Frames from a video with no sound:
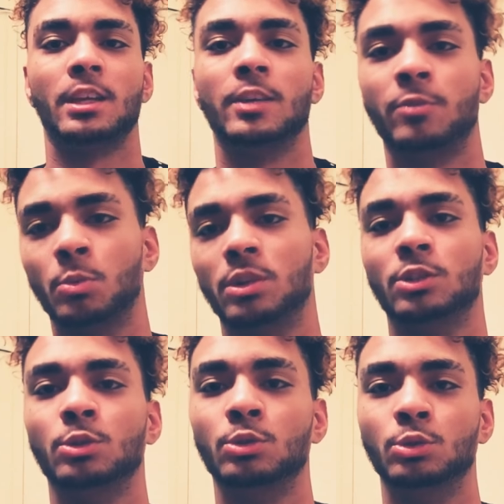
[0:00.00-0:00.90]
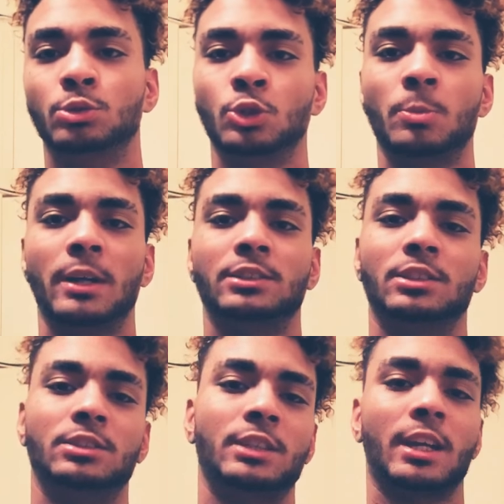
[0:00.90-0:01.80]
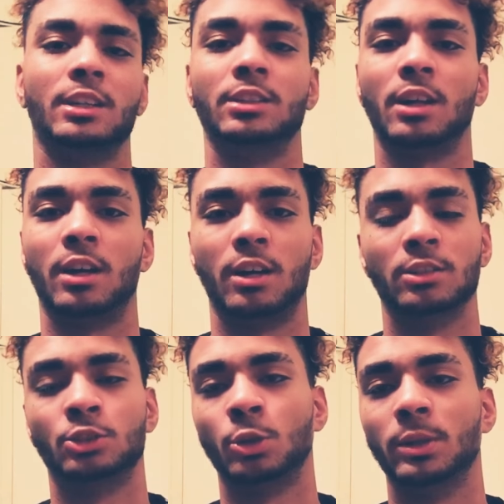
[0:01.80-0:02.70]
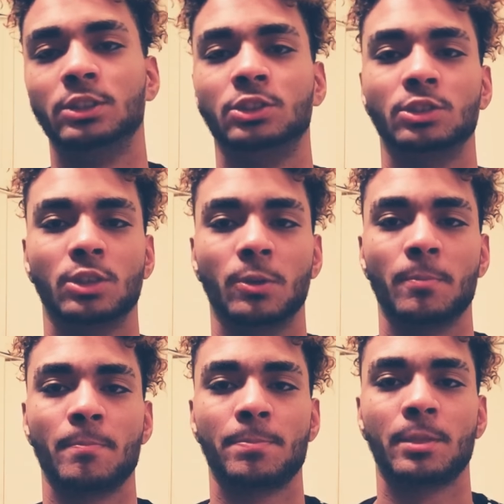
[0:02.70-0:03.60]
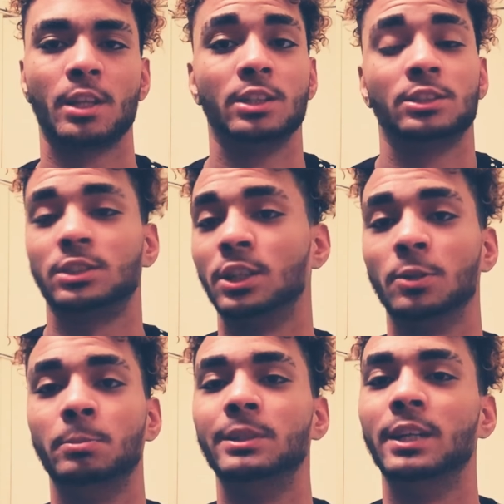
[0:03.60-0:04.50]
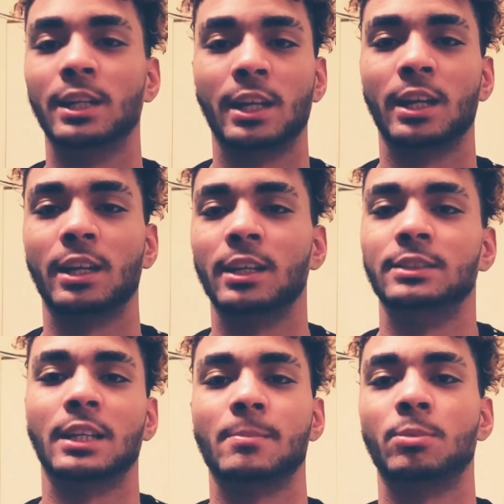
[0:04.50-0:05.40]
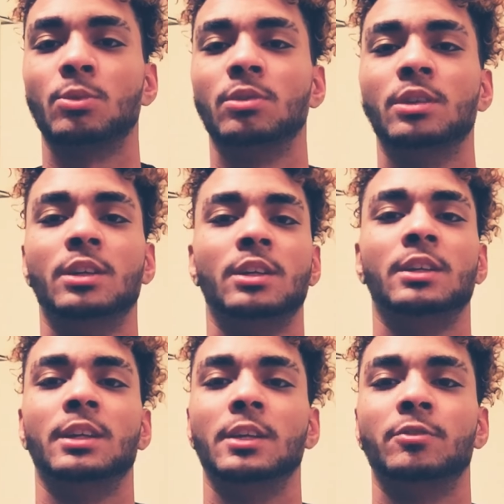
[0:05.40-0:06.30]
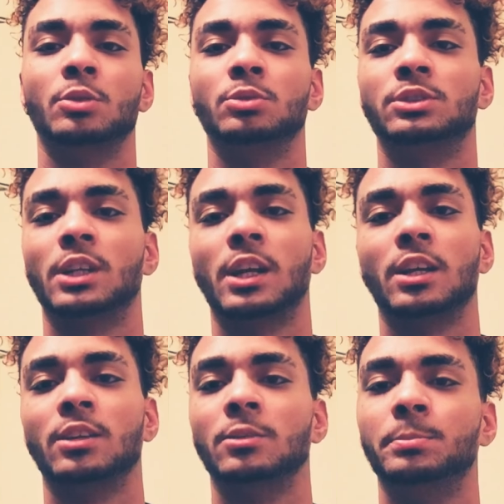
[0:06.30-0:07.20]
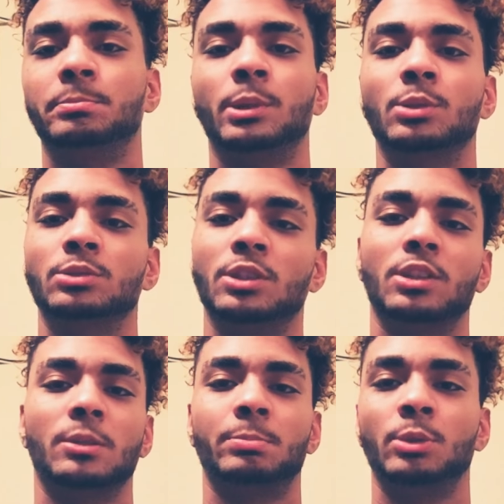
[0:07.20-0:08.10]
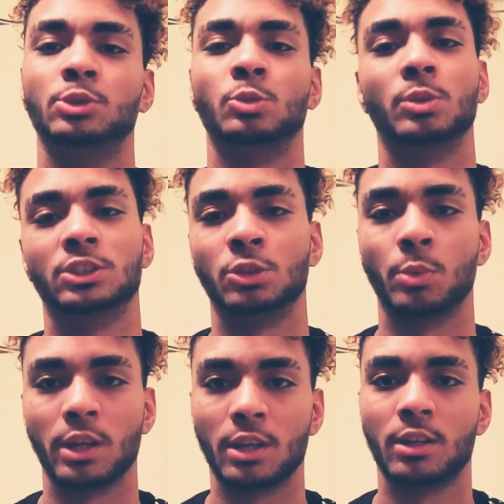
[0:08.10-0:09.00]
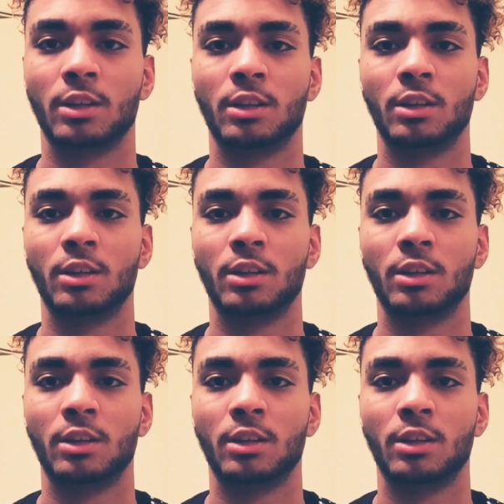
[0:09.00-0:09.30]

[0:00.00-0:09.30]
If you want to do YouTube as a second choice, you know, still be dedicated. Example, if you say you're going to post once a week,